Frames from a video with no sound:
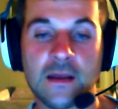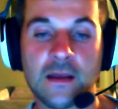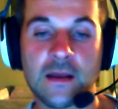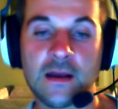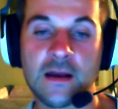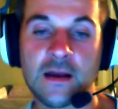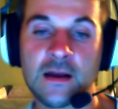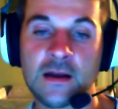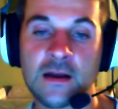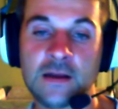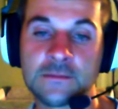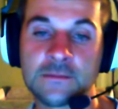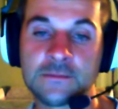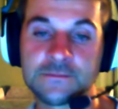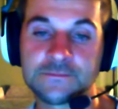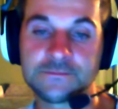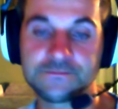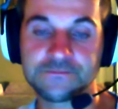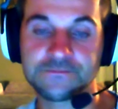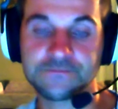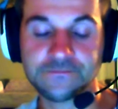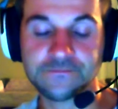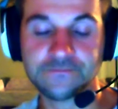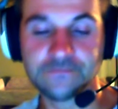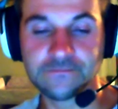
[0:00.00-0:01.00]
Um,
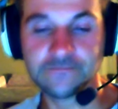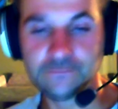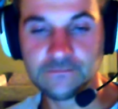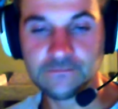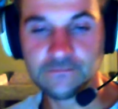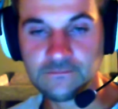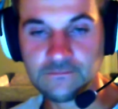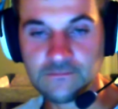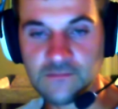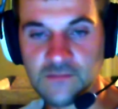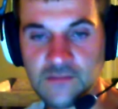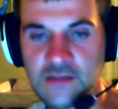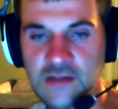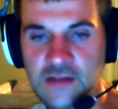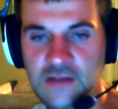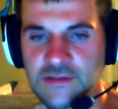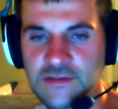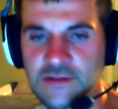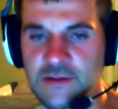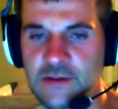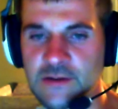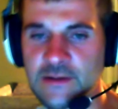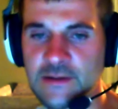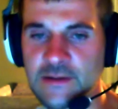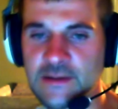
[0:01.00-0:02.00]
so,
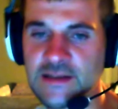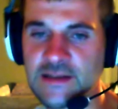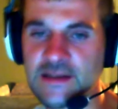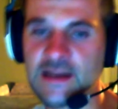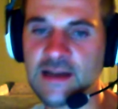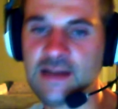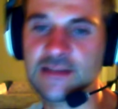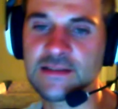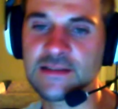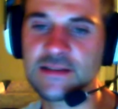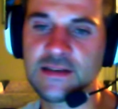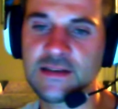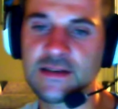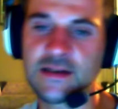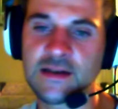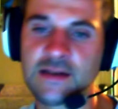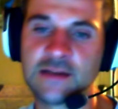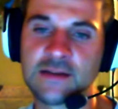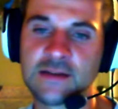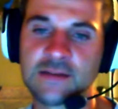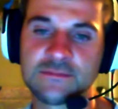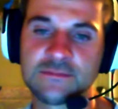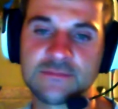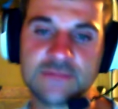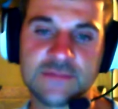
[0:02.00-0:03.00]
anyways, guys,
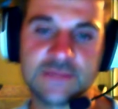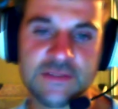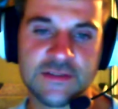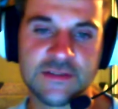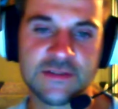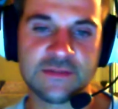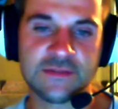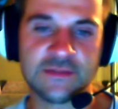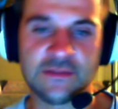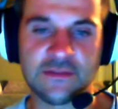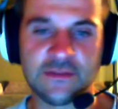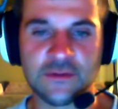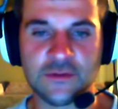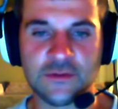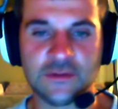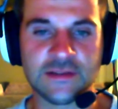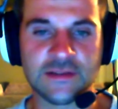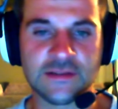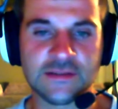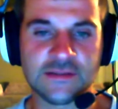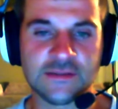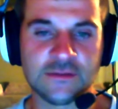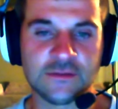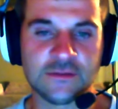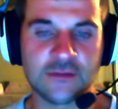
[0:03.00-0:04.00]
um, excuse my voice
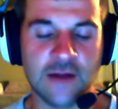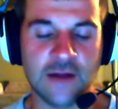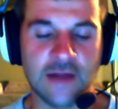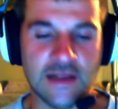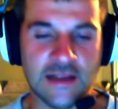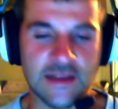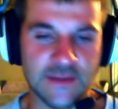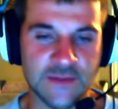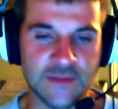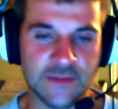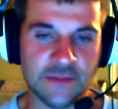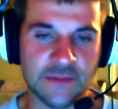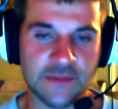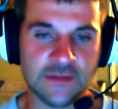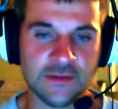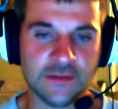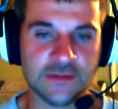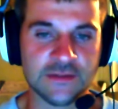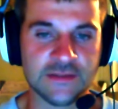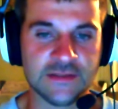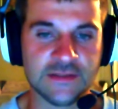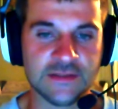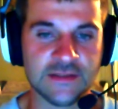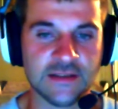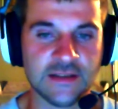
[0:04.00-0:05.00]
is a little raspy. I'm a little
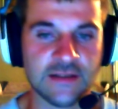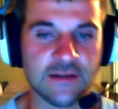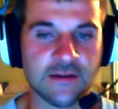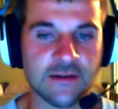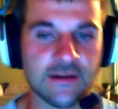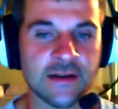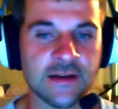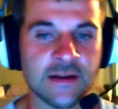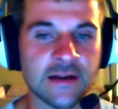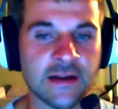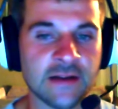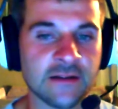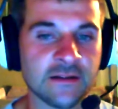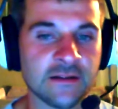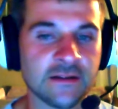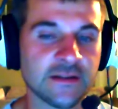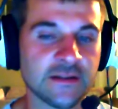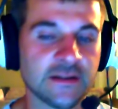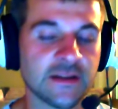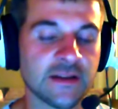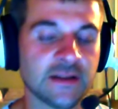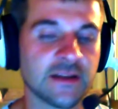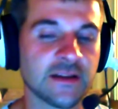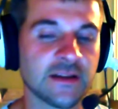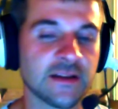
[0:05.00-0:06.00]
sick right now.
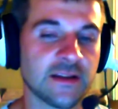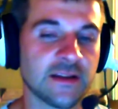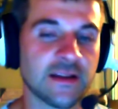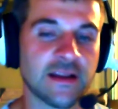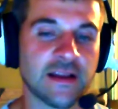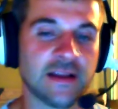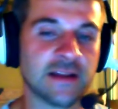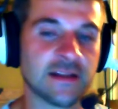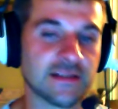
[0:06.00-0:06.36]
And